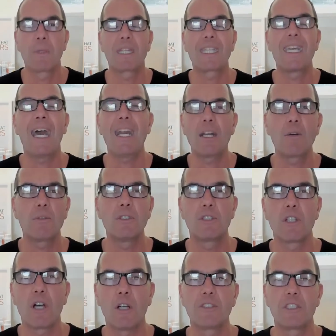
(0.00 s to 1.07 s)
but getting
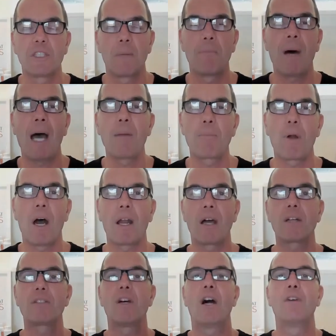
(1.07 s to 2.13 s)
results is a
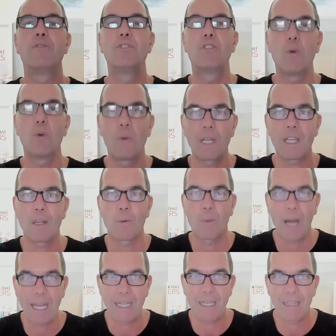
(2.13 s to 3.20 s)
byproduct of doing the
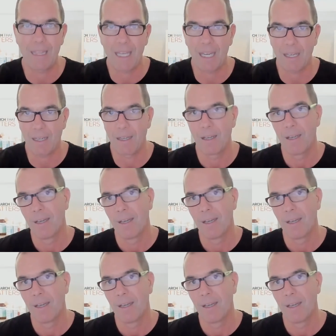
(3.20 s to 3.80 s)
right thing.